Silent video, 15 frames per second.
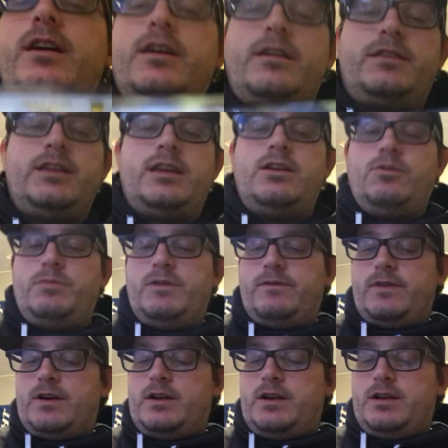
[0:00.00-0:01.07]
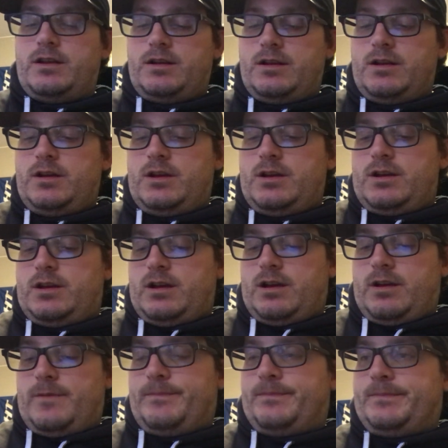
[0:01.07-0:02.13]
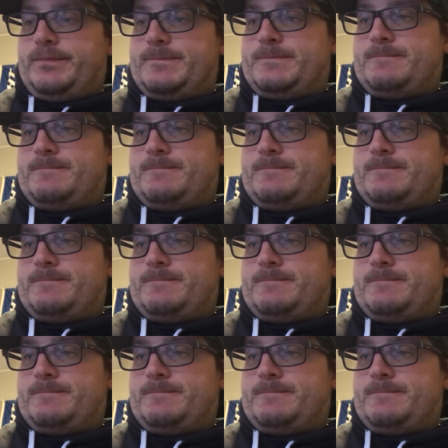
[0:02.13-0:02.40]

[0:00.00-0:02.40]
uh, I think he'll be very um,